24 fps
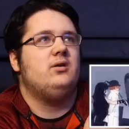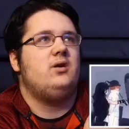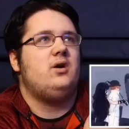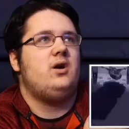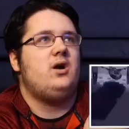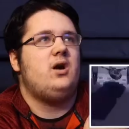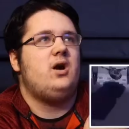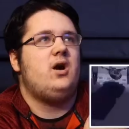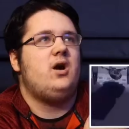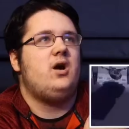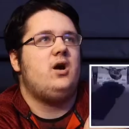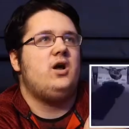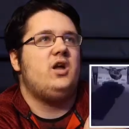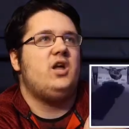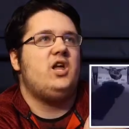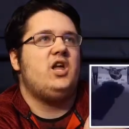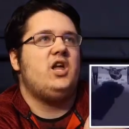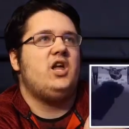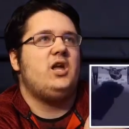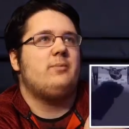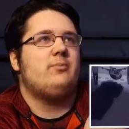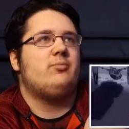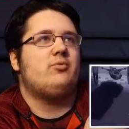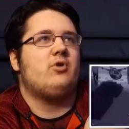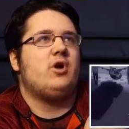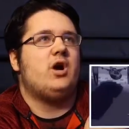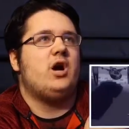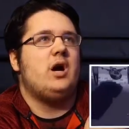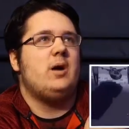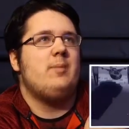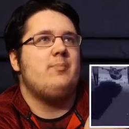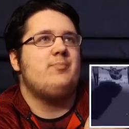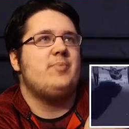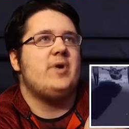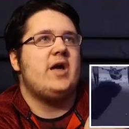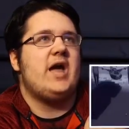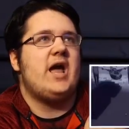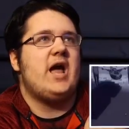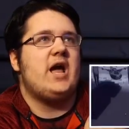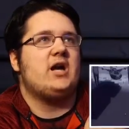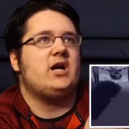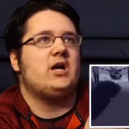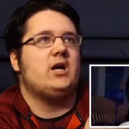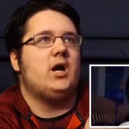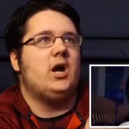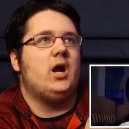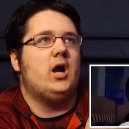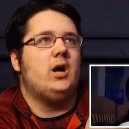Aw, oh, he brought
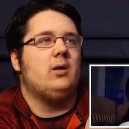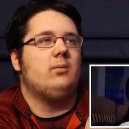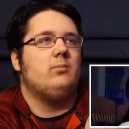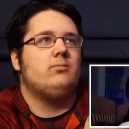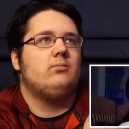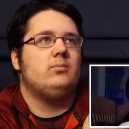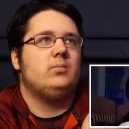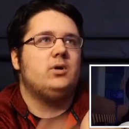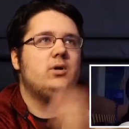backup.